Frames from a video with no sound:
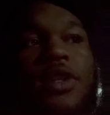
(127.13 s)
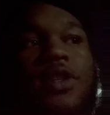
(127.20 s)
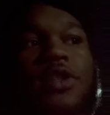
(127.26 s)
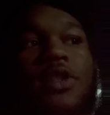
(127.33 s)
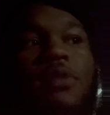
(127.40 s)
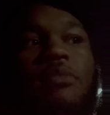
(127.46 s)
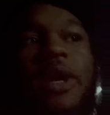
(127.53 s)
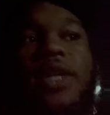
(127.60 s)

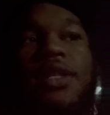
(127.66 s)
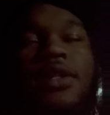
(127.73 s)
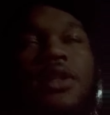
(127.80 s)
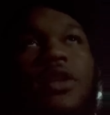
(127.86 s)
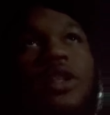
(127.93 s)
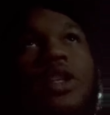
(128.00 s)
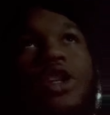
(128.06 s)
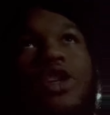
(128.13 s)
So
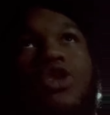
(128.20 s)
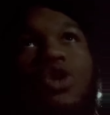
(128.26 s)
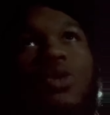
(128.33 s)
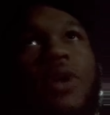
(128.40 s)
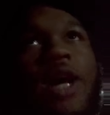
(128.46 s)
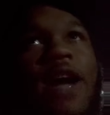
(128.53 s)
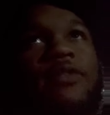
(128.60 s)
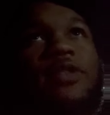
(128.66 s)
basically the user
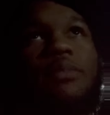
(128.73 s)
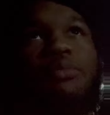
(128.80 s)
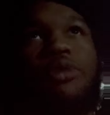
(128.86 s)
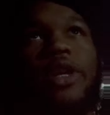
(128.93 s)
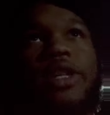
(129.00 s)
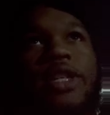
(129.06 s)
will have to press